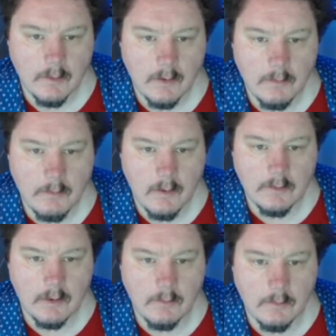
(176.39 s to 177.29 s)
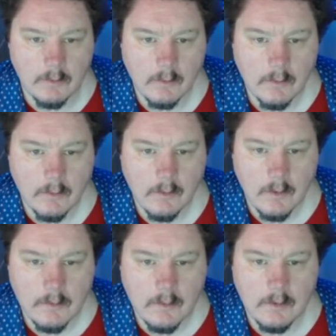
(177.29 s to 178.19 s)
upon the work
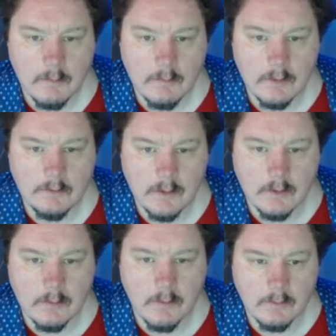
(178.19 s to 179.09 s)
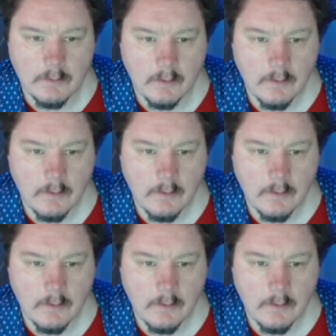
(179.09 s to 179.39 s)
of the Human Genome Project,